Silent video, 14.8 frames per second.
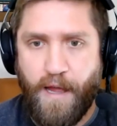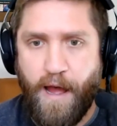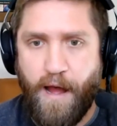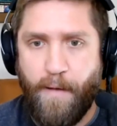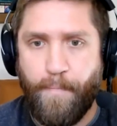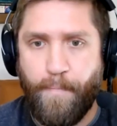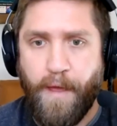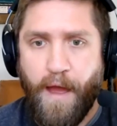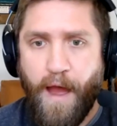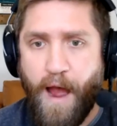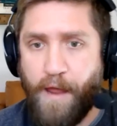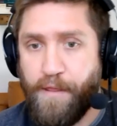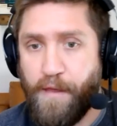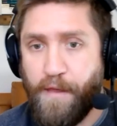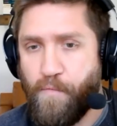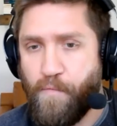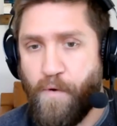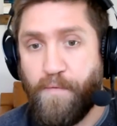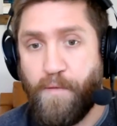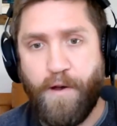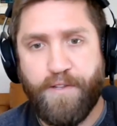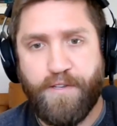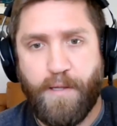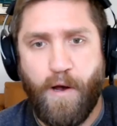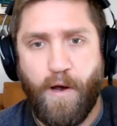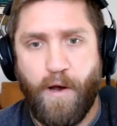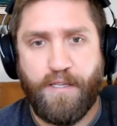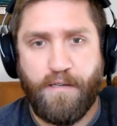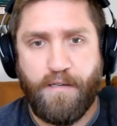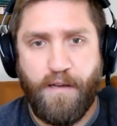Um, I think we've learned a
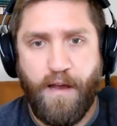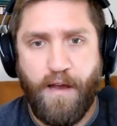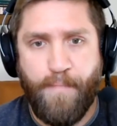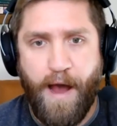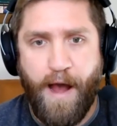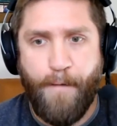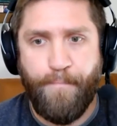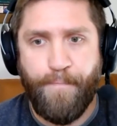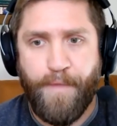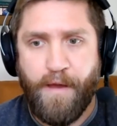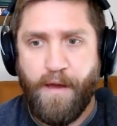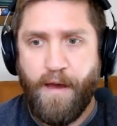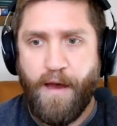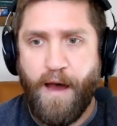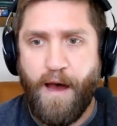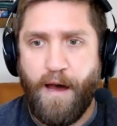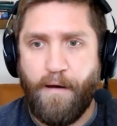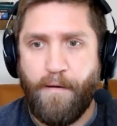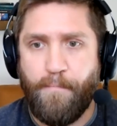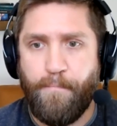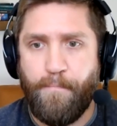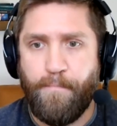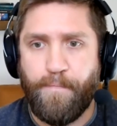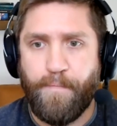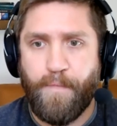lot about um,